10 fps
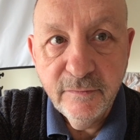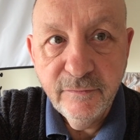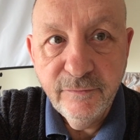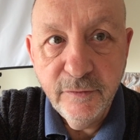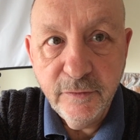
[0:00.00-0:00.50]

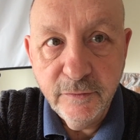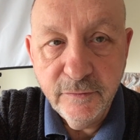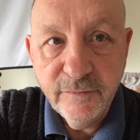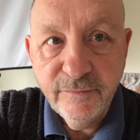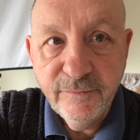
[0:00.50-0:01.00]
for
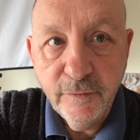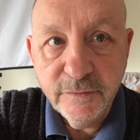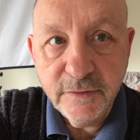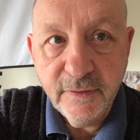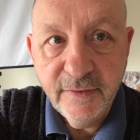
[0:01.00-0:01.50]
good
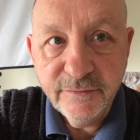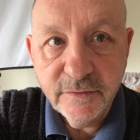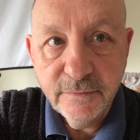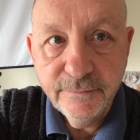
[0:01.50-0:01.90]
photographs.